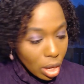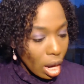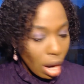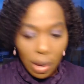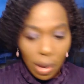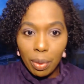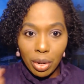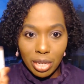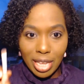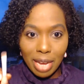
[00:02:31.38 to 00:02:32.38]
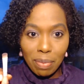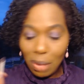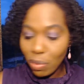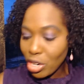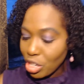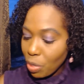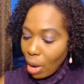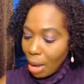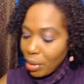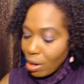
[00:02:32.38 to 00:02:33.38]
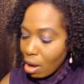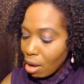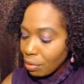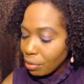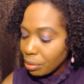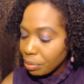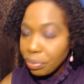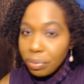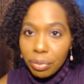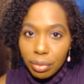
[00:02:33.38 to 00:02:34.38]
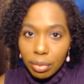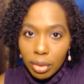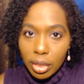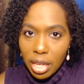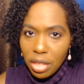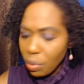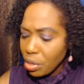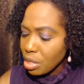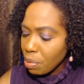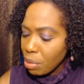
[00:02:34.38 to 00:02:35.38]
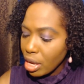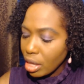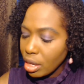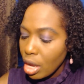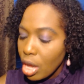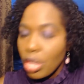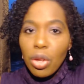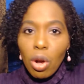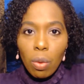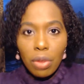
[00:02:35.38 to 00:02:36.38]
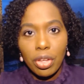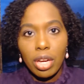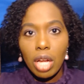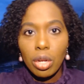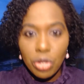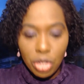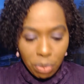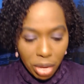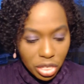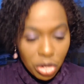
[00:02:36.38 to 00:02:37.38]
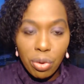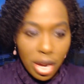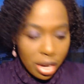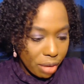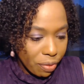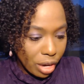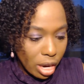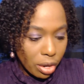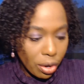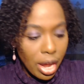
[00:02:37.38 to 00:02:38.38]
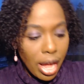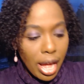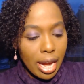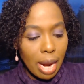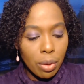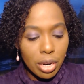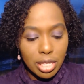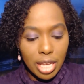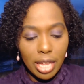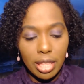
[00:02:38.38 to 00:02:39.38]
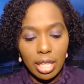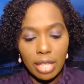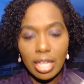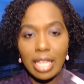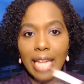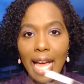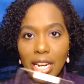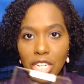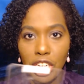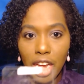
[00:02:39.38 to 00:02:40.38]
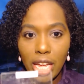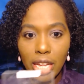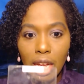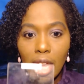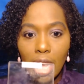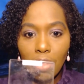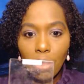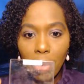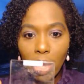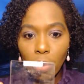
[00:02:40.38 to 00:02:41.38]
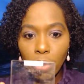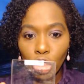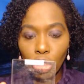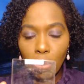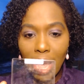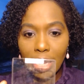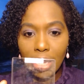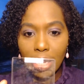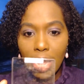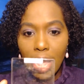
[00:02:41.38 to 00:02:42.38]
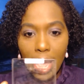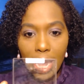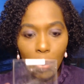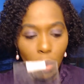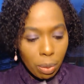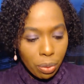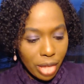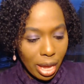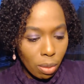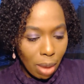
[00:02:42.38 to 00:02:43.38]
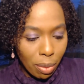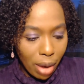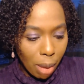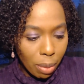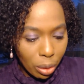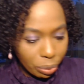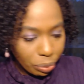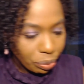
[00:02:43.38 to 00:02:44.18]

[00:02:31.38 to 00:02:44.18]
All right, I'm going to take my brush and wipe it off. And the reason being, you don't want the colors to mix and create a different color. And I'm going to take the lightest shade of the Petal Pusher palette, and I'm going to put that on my brow bone.